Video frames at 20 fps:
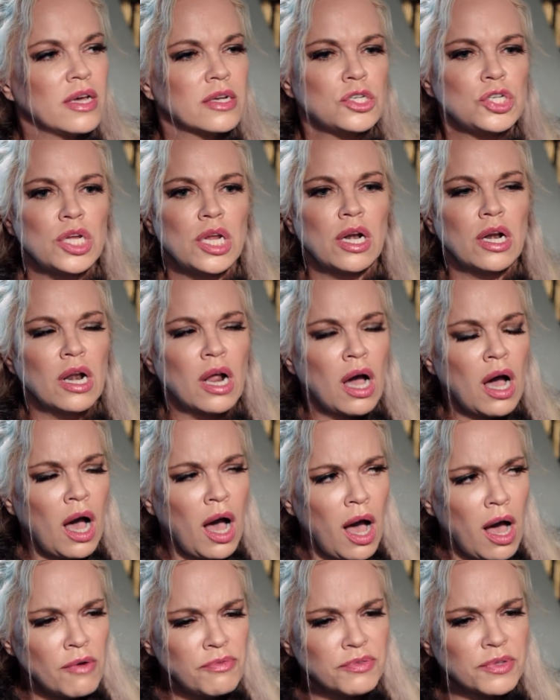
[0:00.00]
She
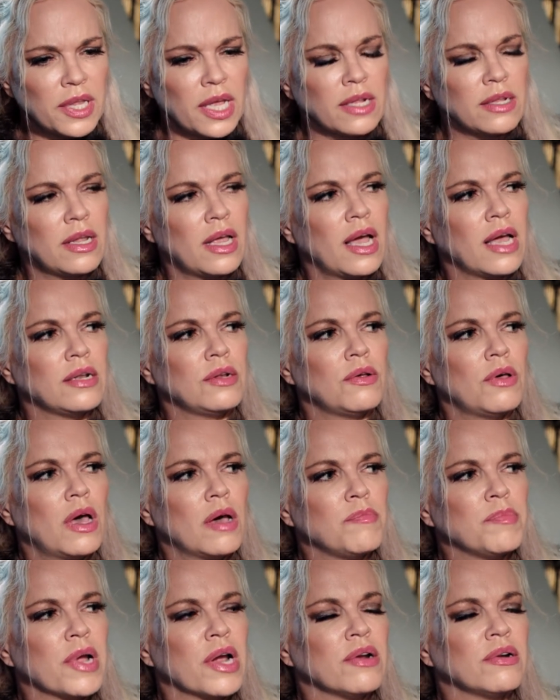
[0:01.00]
laughed and
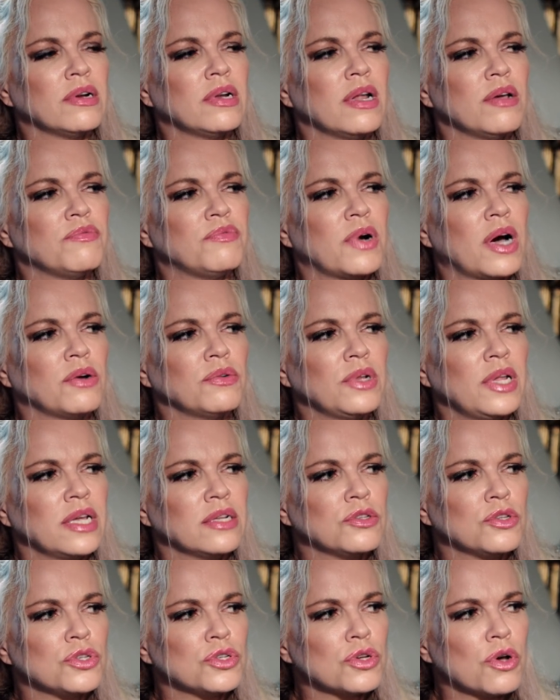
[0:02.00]
apparently found
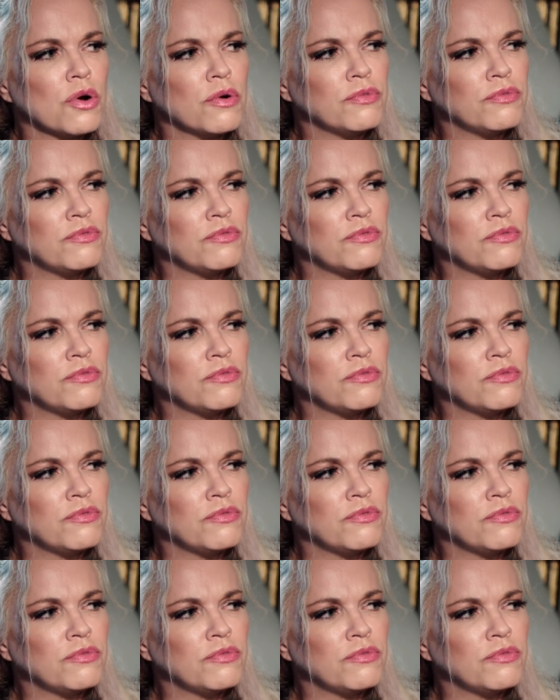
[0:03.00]
it so